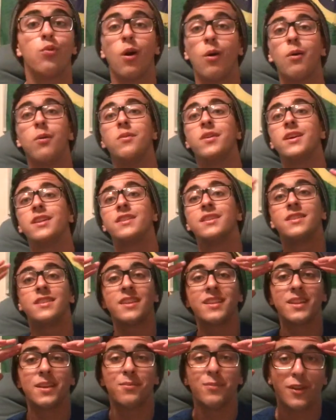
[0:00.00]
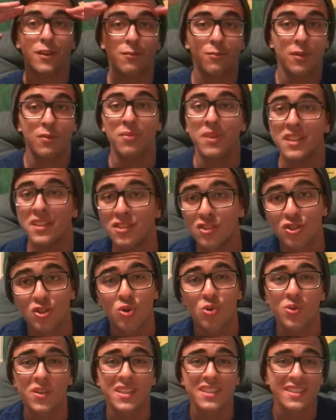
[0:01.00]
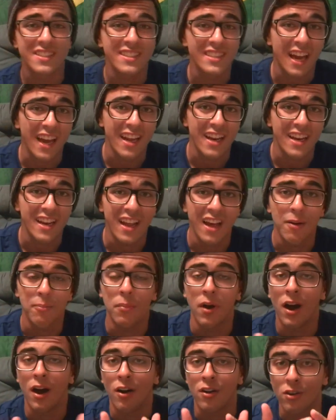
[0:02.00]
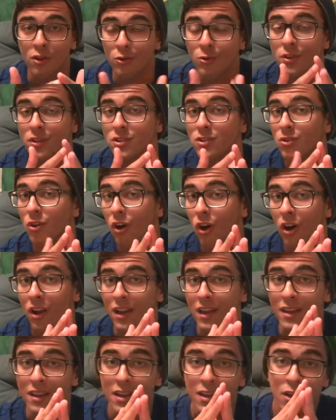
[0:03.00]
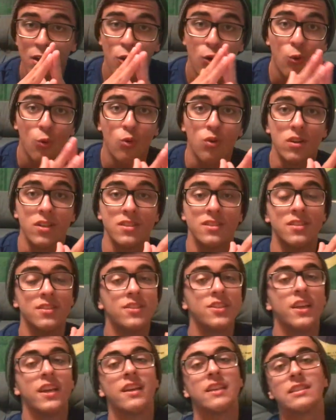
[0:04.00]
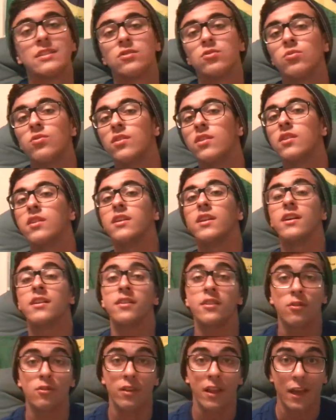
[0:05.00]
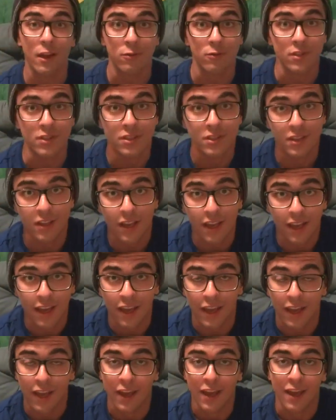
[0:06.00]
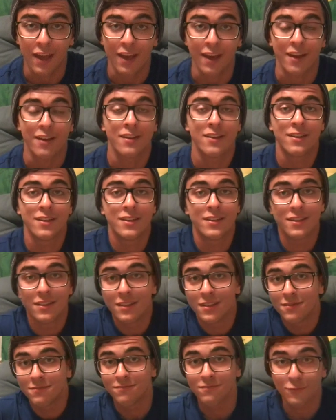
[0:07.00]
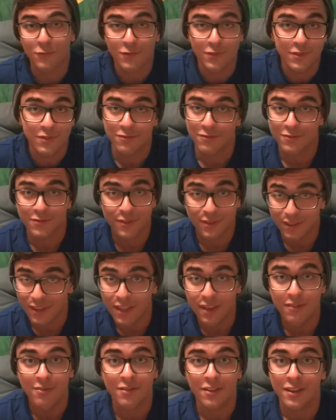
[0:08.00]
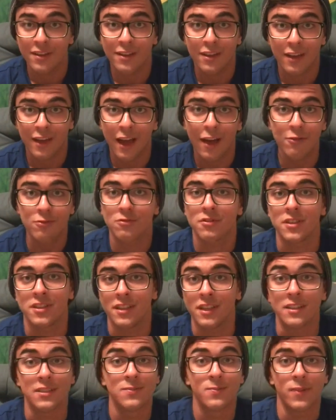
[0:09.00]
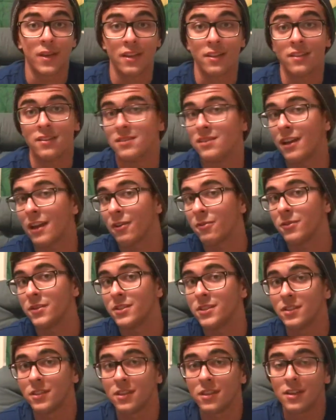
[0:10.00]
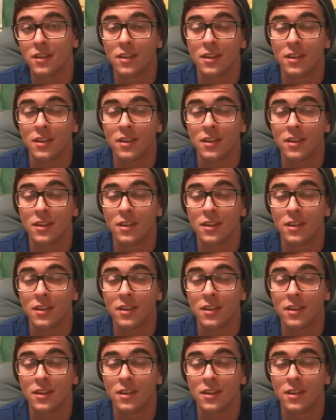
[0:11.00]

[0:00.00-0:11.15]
Probably the thing that made me be so excited about going to Holland was the chance to learn a new language and live in the country that speaks this language.